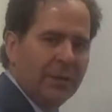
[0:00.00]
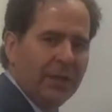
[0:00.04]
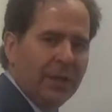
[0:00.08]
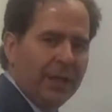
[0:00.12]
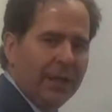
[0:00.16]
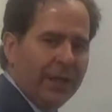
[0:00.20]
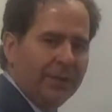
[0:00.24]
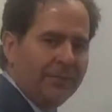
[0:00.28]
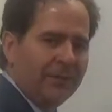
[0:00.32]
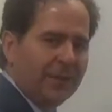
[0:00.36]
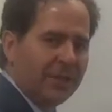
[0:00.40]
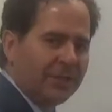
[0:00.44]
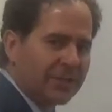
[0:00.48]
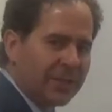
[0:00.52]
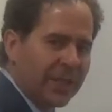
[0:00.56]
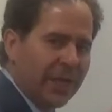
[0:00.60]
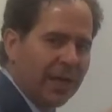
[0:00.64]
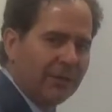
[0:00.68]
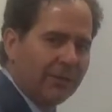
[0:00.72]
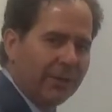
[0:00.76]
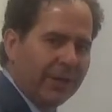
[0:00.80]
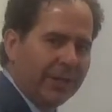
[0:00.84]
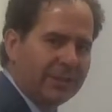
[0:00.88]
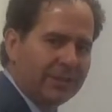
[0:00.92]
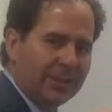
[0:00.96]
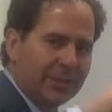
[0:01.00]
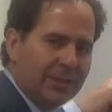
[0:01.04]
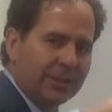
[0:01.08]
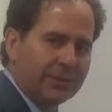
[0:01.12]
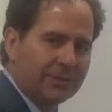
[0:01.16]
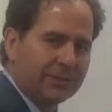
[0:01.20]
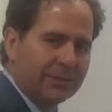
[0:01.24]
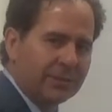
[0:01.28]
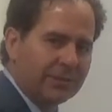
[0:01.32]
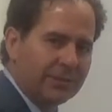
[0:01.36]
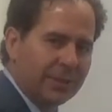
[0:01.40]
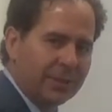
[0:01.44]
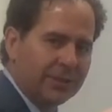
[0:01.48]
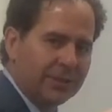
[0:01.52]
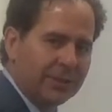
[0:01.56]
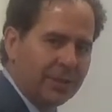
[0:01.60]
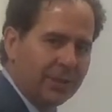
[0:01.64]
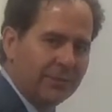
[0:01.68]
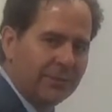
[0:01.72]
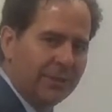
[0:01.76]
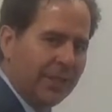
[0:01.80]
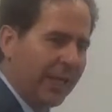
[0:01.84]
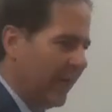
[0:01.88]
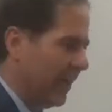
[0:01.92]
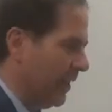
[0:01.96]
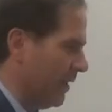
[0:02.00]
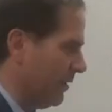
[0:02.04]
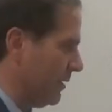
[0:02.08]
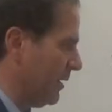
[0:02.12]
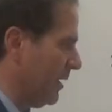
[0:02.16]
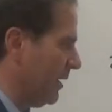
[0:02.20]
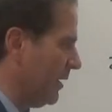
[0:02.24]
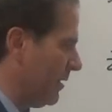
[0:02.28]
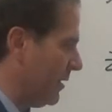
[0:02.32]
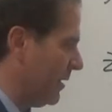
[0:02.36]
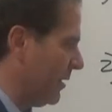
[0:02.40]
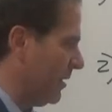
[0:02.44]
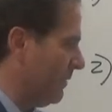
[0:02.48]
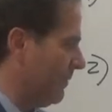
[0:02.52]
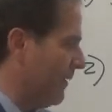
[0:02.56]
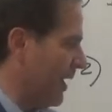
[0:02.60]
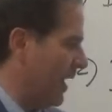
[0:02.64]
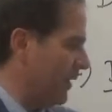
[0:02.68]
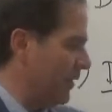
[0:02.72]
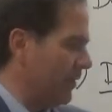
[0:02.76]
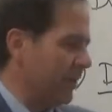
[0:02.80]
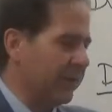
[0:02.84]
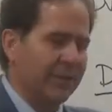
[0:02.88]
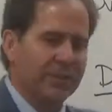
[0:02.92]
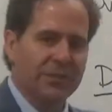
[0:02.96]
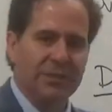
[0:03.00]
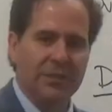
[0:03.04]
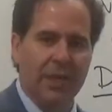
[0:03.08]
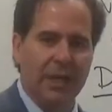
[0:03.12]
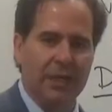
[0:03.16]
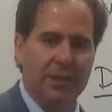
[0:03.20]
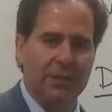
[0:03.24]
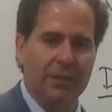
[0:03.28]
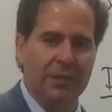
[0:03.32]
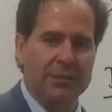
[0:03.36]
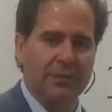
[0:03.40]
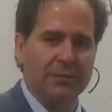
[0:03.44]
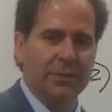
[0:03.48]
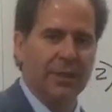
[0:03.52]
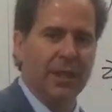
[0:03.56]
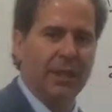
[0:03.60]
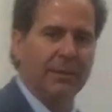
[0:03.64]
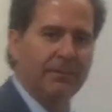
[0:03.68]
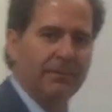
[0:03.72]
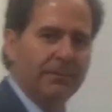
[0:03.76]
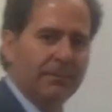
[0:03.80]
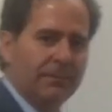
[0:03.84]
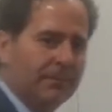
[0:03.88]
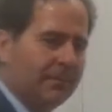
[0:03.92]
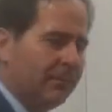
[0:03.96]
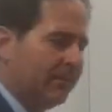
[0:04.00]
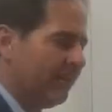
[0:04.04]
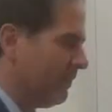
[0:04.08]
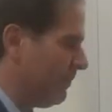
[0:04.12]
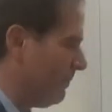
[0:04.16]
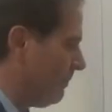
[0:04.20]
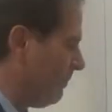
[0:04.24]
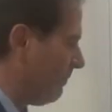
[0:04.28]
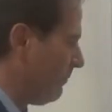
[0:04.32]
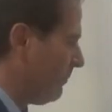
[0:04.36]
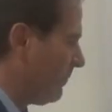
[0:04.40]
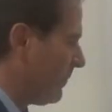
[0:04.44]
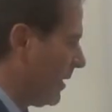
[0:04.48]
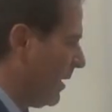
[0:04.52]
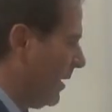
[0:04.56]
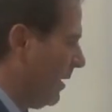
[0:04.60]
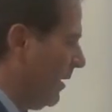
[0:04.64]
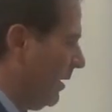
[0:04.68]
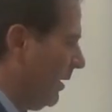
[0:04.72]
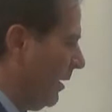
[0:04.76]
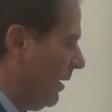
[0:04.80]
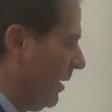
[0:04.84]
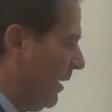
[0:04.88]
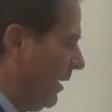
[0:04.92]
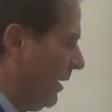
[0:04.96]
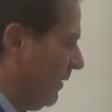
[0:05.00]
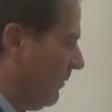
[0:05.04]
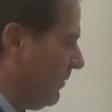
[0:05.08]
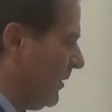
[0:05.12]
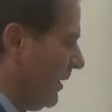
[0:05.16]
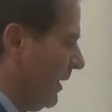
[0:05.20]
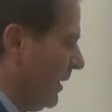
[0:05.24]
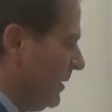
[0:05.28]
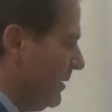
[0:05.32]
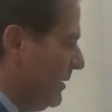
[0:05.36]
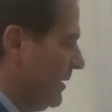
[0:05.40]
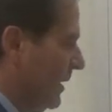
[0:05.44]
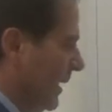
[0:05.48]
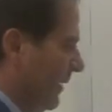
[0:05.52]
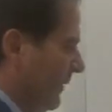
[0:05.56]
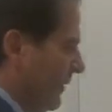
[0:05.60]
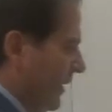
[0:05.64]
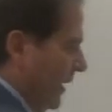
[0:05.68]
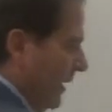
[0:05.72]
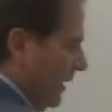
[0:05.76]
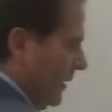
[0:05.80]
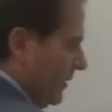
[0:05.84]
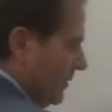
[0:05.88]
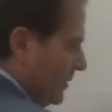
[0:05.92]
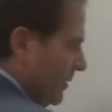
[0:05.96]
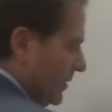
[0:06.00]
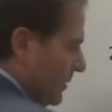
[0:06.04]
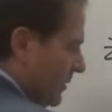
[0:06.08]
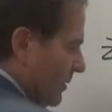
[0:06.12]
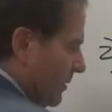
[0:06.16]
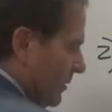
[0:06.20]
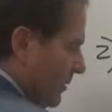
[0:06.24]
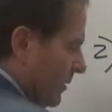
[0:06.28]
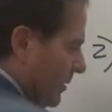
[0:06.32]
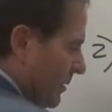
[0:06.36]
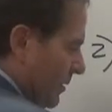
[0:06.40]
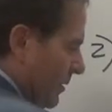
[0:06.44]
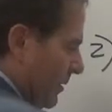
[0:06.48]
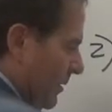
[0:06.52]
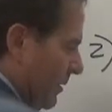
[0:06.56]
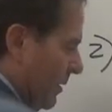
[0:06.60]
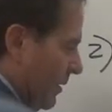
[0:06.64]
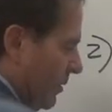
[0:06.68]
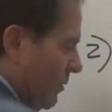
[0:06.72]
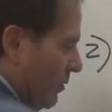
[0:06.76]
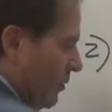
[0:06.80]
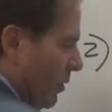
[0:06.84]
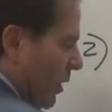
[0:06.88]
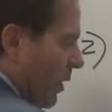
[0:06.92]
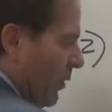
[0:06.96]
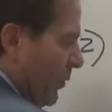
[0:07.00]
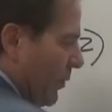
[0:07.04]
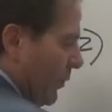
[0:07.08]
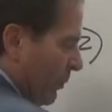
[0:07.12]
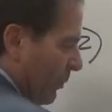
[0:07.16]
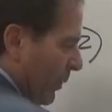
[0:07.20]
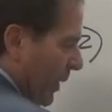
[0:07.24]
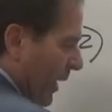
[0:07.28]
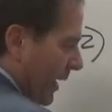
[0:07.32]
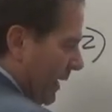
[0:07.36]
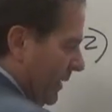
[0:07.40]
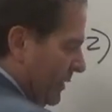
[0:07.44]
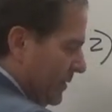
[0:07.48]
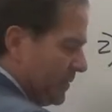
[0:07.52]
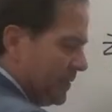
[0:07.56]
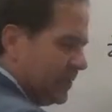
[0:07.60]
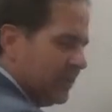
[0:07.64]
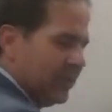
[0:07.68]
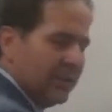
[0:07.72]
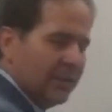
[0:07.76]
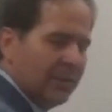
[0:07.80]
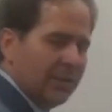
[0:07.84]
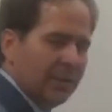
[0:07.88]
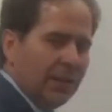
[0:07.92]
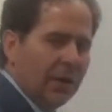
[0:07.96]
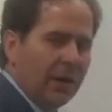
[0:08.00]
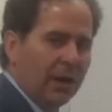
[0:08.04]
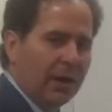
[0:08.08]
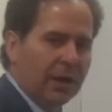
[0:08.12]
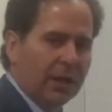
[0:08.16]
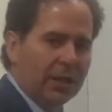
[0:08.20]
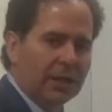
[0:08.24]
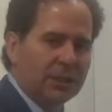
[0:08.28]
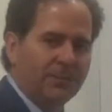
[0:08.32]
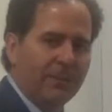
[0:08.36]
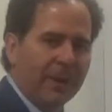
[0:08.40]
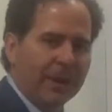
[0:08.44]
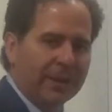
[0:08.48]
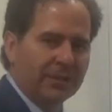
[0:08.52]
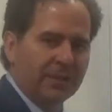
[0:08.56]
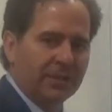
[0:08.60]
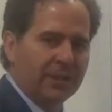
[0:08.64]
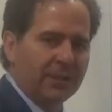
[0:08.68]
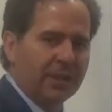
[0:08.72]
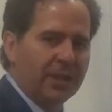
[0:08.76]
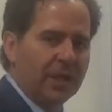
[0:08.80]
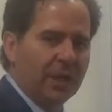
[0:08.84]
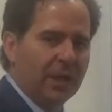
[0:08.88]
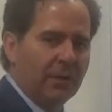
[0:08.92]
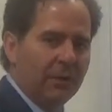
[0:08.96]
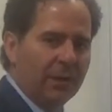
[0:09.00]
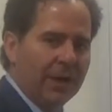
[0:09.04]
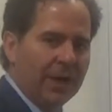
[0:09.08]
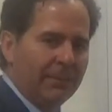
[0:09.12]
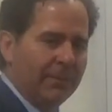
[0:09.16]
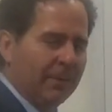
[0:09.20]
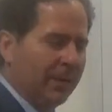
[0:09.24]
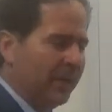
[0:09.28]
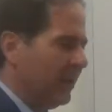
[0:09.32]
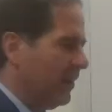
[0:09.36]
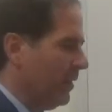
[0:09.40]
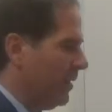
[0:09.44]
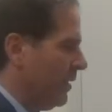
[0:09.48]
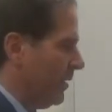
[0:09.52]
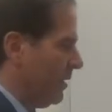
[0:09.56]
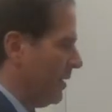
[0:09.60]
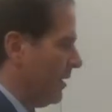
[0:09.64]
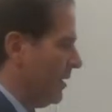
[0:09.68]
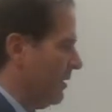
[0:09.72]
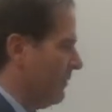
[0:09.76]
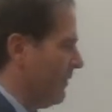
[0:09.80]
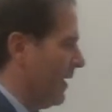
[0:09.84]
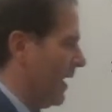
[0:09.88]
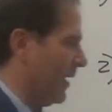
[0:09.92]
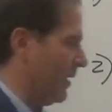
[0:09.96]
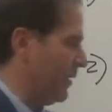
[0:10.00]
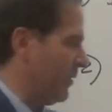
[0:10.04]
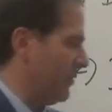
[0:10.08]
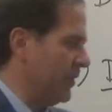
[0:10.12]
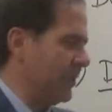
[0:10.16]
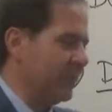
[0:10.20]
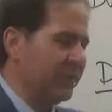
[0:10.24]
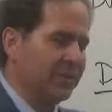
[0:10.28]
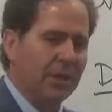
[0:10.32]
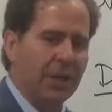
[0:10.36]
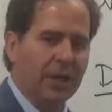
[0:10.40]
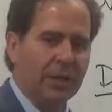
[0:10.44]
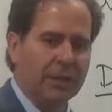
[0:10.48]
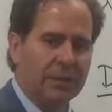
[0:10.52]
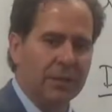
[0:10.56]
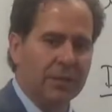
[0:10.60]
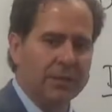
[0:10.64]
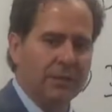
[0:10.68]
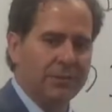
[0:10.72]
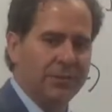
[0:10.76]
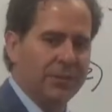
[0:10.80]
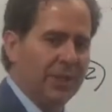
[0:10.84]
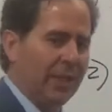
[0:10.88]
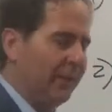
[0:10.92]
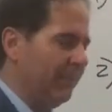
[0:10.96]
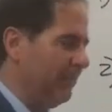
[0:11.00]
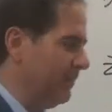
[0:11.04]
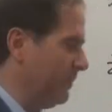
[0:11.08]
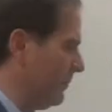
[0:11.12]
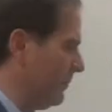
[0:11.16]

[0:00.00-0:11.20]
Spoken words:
If discount rates and interest rates go down, then the value of the stock goes up. If the dividends growth rates are expected to go up, then the value of the stock goes up.